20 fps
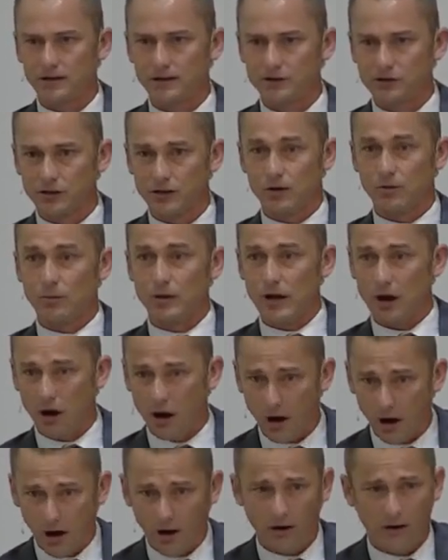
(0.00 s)
so that we
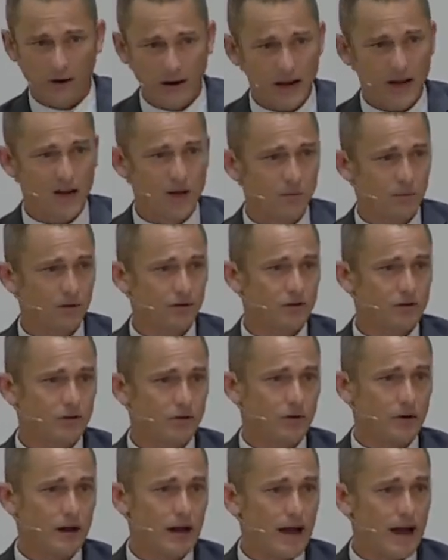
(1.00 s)
are able
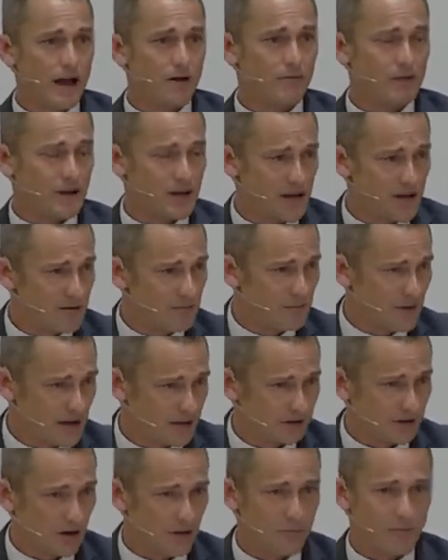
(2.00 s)
to have Him
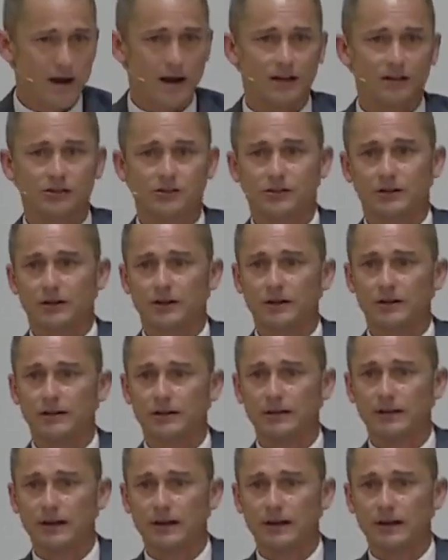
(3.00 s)
as our master,